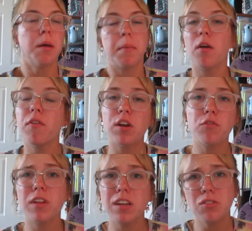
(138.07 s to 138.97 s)
Maybe if I
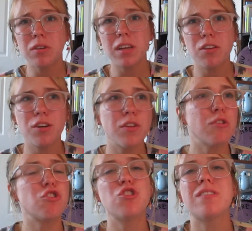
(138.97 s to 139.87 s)
don't feel like doing either of
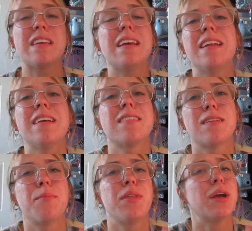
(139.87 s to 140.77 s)
those, just eating
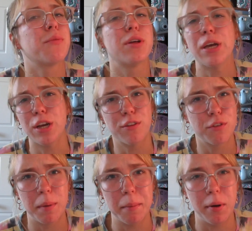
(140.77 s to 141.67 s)
something really good
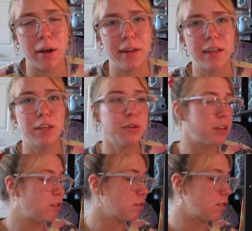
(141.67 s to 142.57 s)
for my body. You
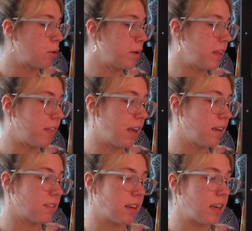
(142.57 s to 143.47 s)
can do so many
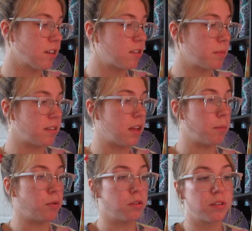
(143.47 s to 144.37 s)
things, like here's some
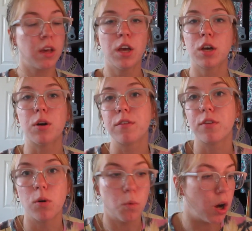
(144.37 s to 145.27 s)
examples: going
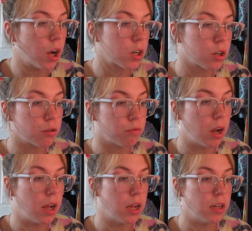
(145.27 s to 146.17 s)
for a walk or
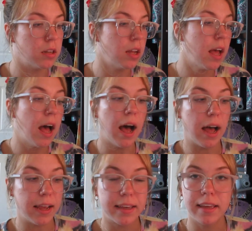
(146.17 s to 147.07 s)
run,
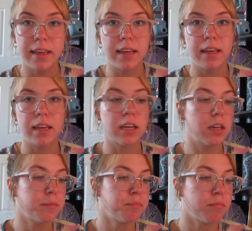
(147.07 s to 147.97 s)

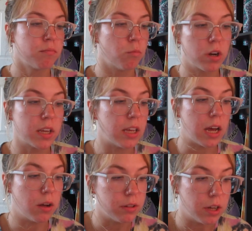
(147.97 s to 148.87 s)
hiking, working
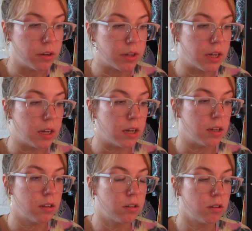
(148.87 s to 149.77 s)
out,
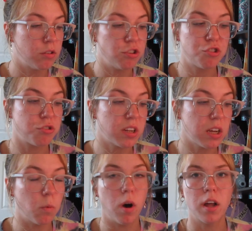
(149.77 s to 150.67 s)
yoga, just
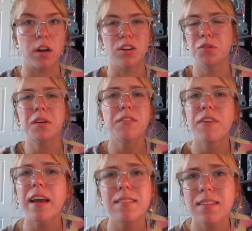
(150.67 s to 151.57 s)
drinking water, doing a
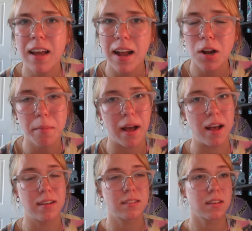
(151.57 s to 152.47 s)
face and hair
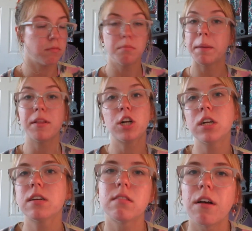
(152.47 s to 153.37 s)
mask, maybe
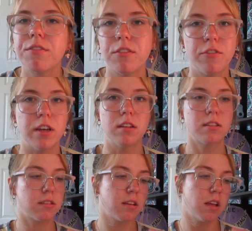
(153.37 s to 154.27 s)
learning
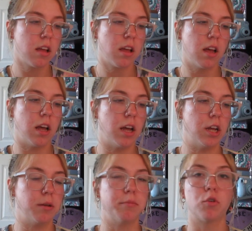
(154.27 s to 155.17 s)
self-defense,
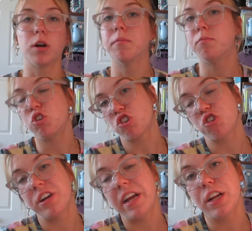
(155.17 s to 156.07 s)
or just
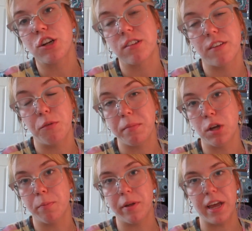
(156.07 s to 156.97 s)
creating yourself a
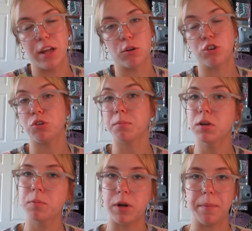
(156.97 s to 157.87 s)
meal plan or doing
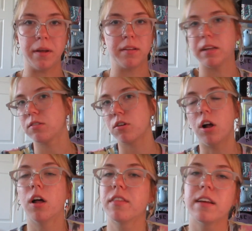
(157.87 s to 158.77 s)
meal prepping. Those are
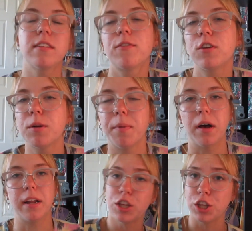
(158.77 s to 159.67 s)
all things for your
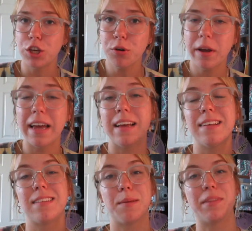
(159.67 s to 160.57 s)
body. You
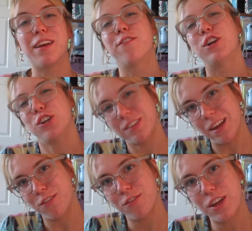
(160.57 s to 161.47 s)
is something for
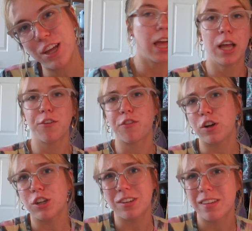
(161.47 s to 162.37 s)
yourself.
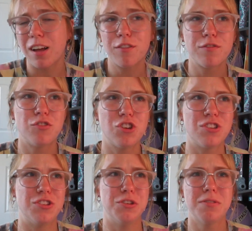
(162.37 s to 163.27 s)
For yourself,
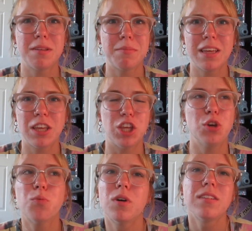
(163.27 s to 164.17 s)
just do something
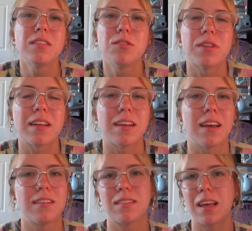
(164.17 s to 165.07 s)
you want to do that
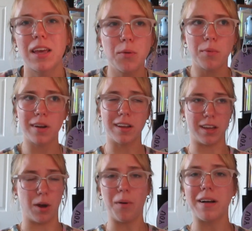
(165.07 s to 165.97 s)
day. Say you want to
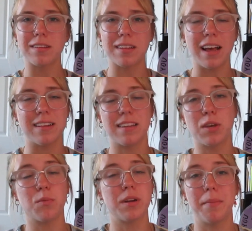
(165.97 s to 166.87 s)
go outside, say
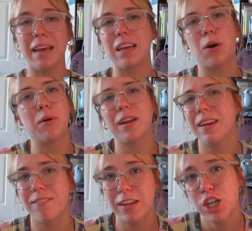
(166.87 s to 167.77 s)
you want to go on
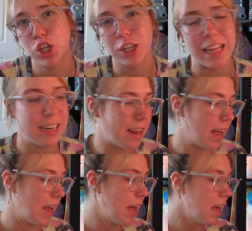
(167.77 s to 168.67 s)
an adventure that
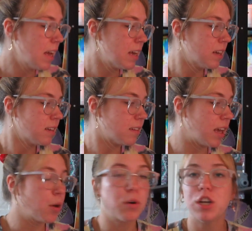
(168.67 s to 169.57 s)
day,
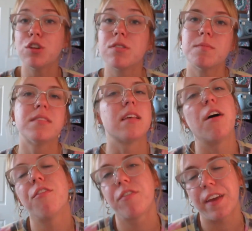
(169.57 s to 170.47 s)
say you want to do some
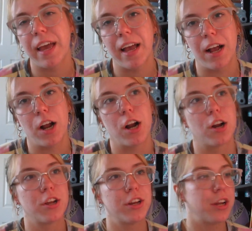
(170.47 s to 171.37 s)

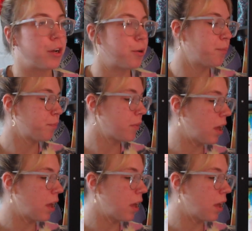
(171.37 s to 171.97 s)
self-care, you know,